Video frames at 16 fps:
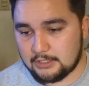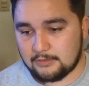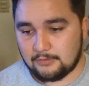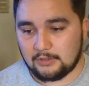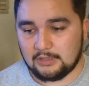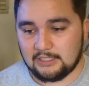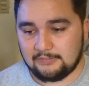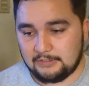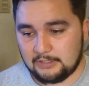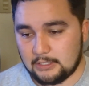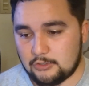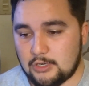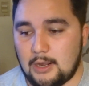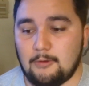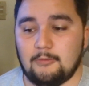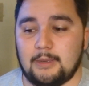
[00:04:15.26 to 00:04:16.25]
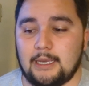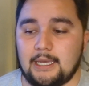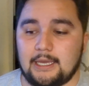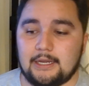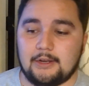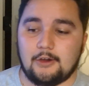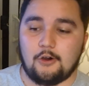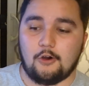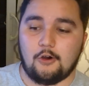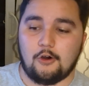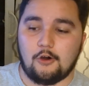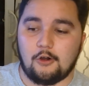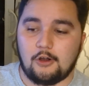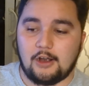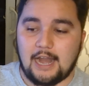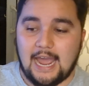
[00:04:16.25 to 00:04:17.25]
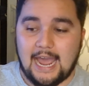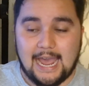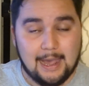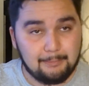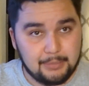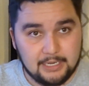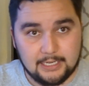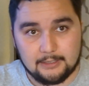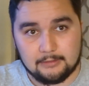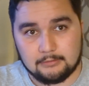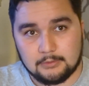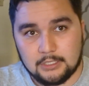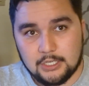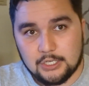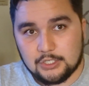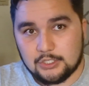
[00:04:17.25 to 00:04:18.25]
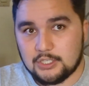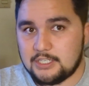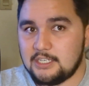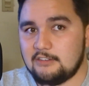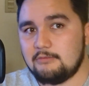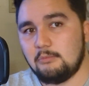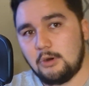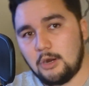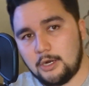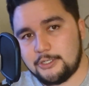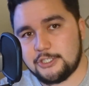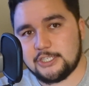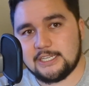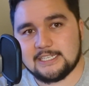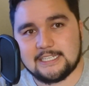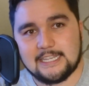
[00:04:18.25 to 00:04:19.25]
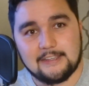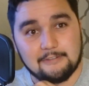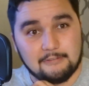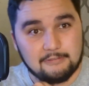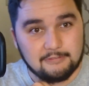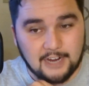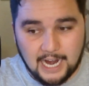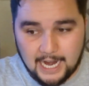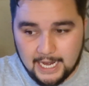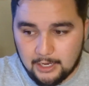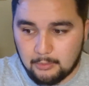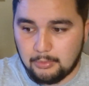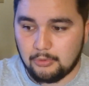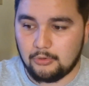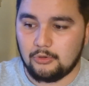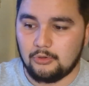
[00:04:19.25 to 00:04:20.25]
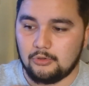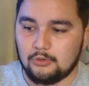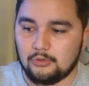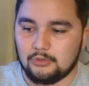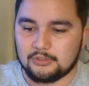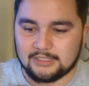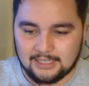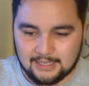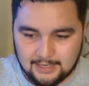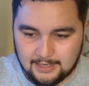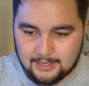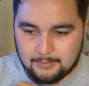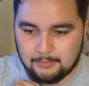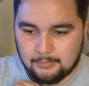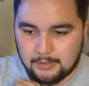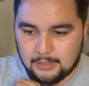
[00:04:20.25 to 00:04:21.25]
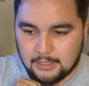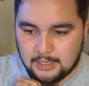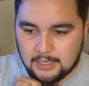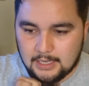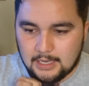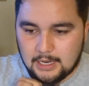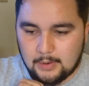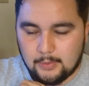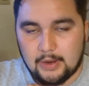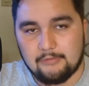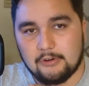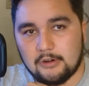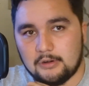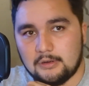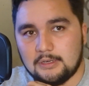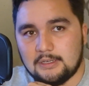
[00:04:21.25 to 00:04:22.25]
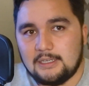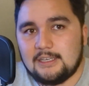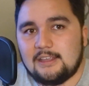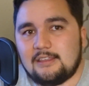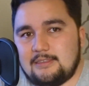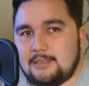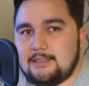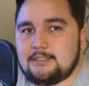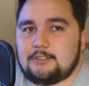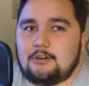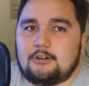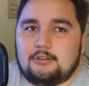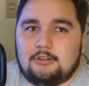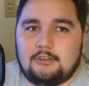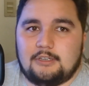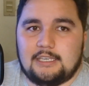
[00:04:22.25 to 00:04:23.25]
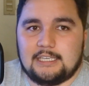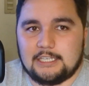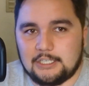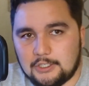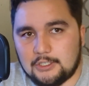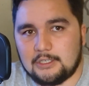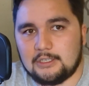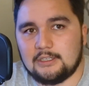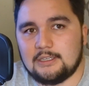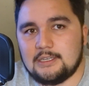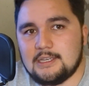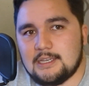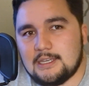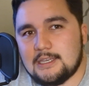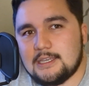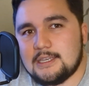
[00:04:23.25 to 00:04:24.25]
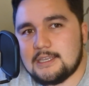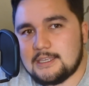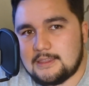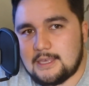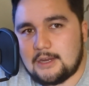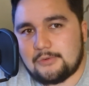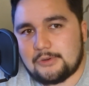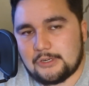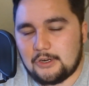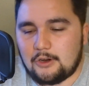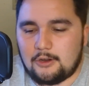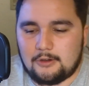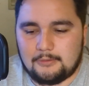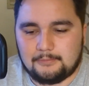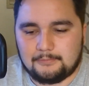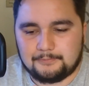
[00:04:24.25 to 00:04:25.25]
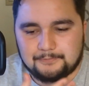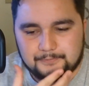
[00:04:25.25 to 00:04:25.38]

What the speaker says: for lifting the travel ban are happening to see if March is a viable time. However, things aren't looking good in that regard. That's